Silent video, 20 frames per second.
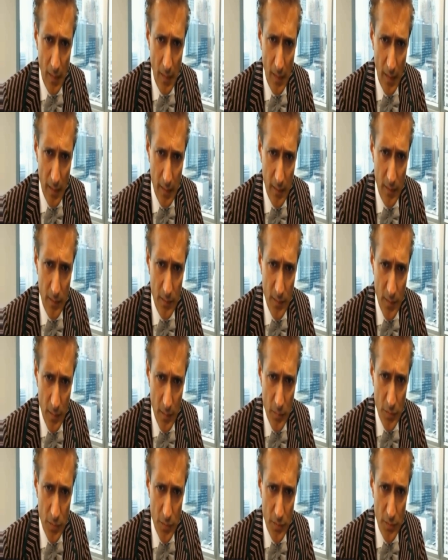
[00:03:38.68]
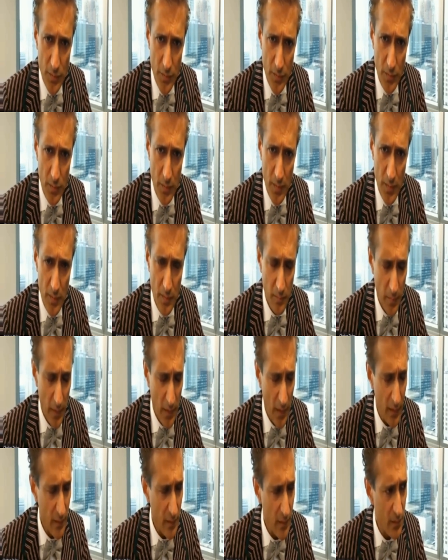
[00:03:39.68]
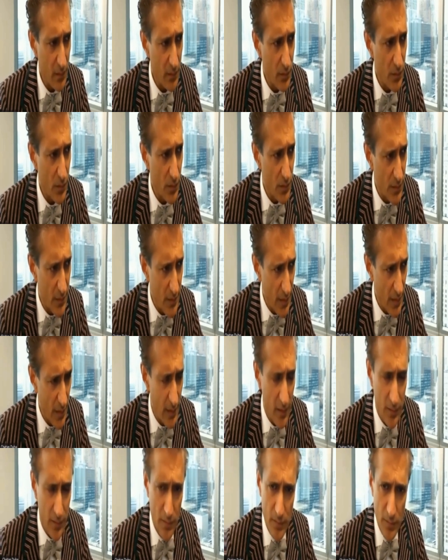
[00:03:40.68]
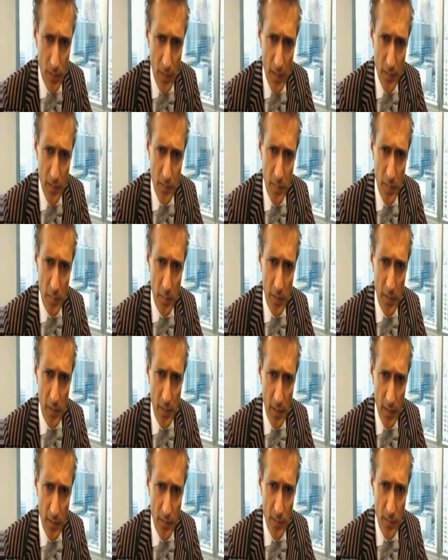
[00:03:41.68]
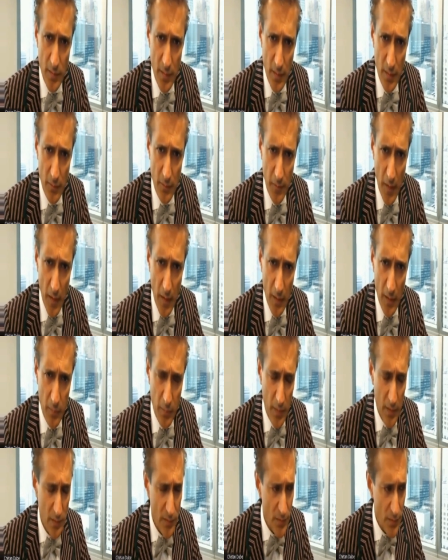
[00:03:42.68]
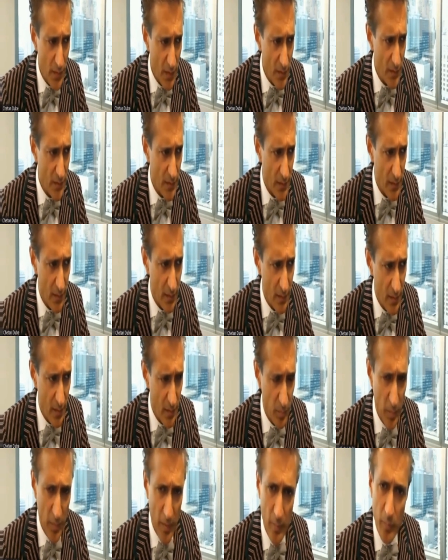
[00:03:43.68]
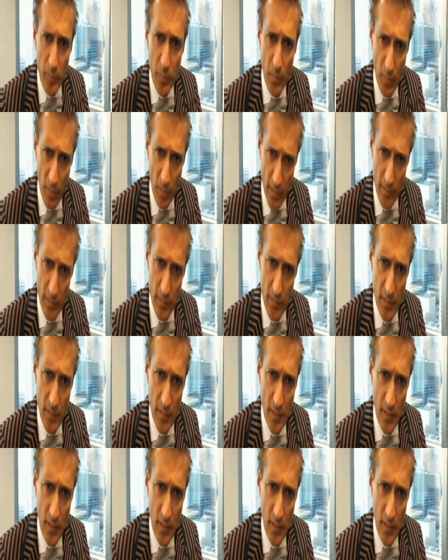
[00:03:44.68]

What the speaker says: And there is some truth to it. But I think today, as you asked me about the current state of art, we are just at the tipping point